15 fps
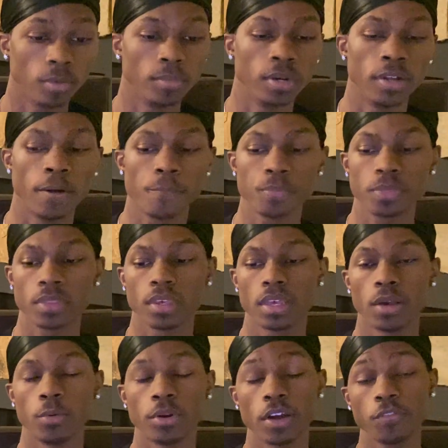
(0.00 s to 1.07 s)
But
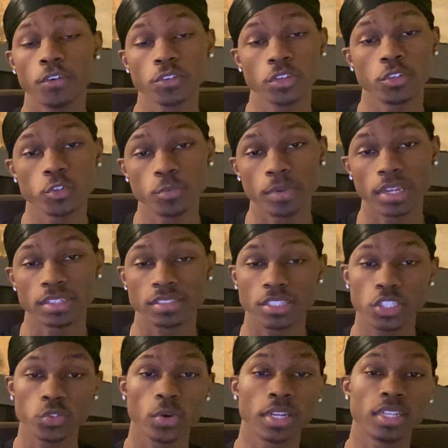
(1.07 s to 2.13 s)
without further ado, man, it's
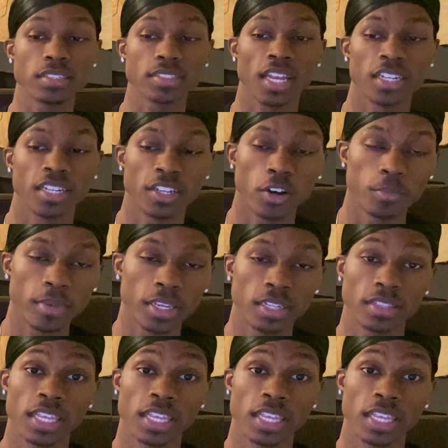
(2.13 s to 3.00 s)
D20 signing out, man.